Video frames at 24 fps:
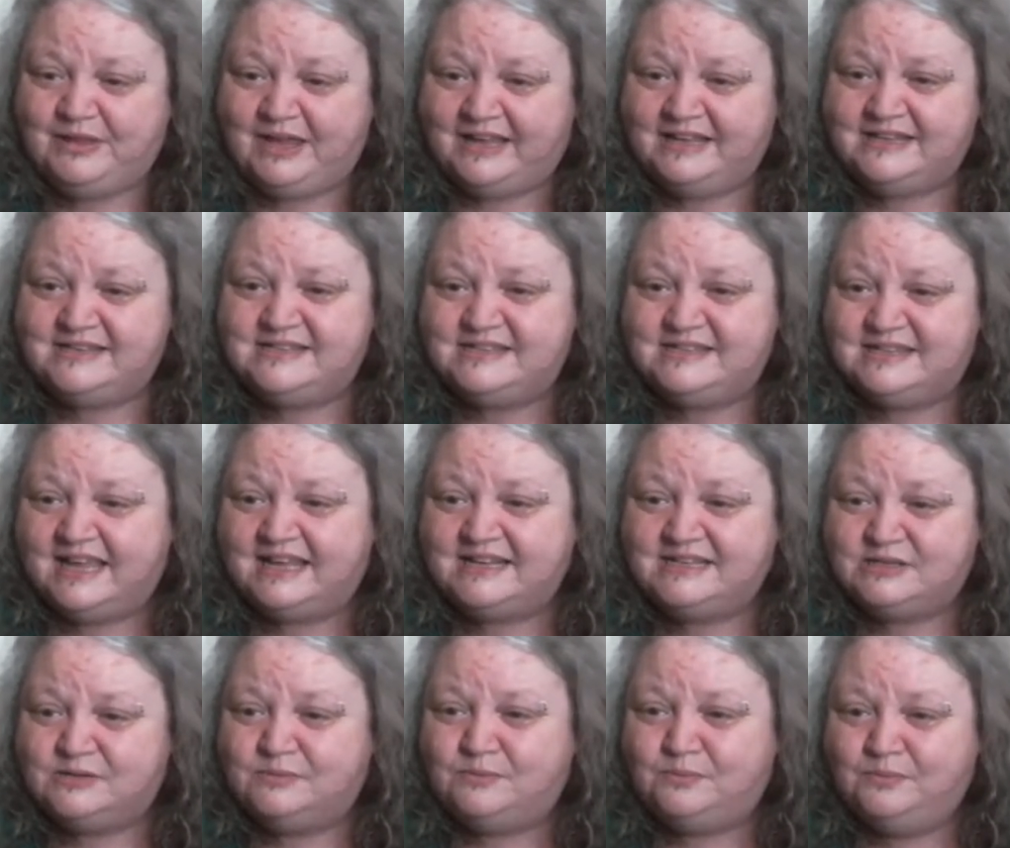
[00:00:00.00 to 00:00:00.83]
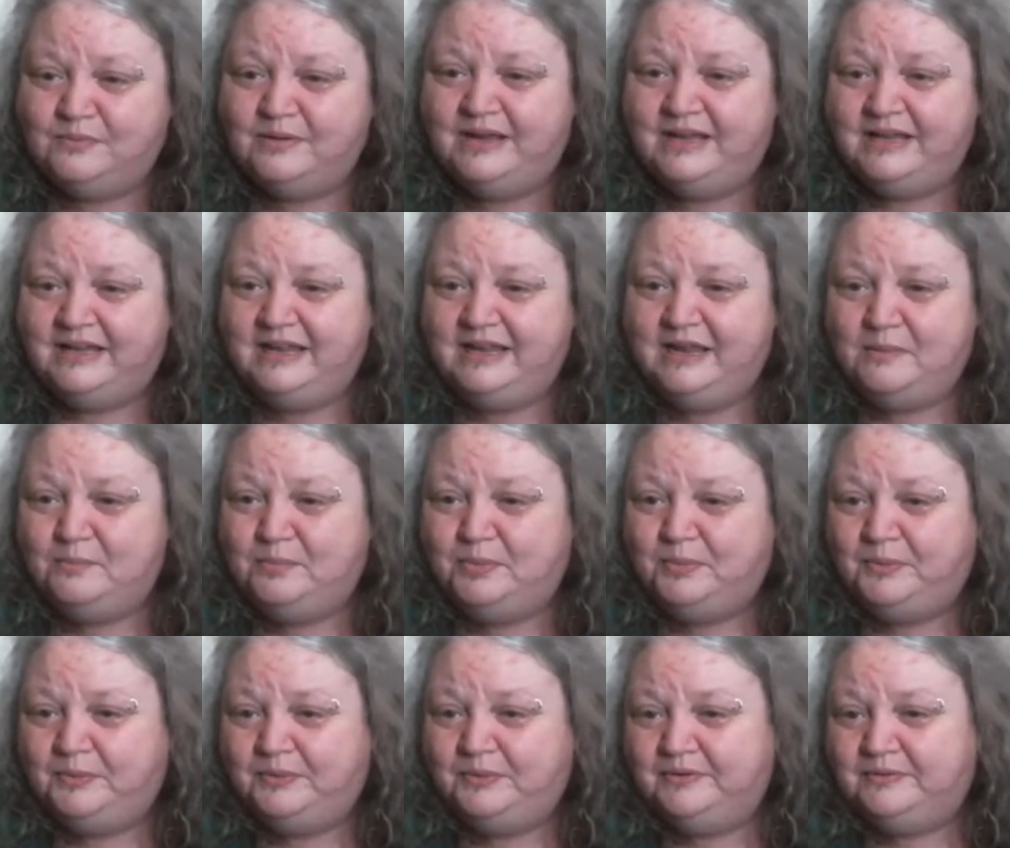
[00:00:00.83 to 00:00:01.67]
that's really
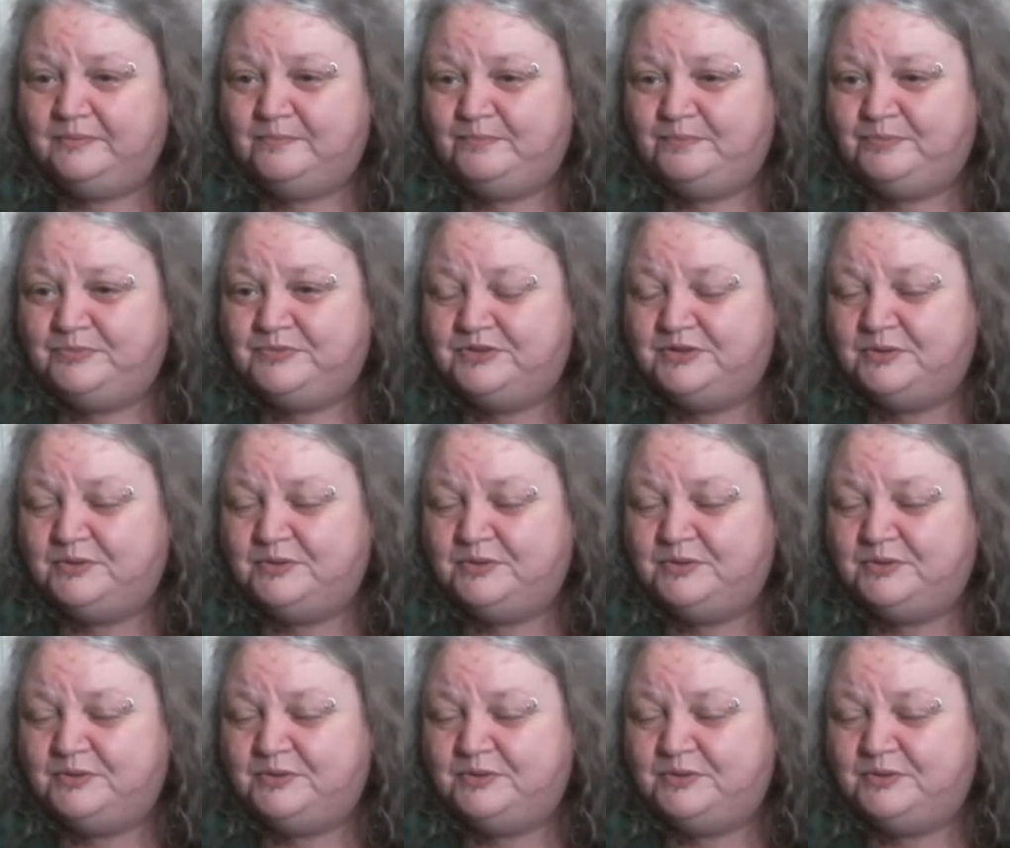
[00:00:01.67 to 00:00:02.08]
important.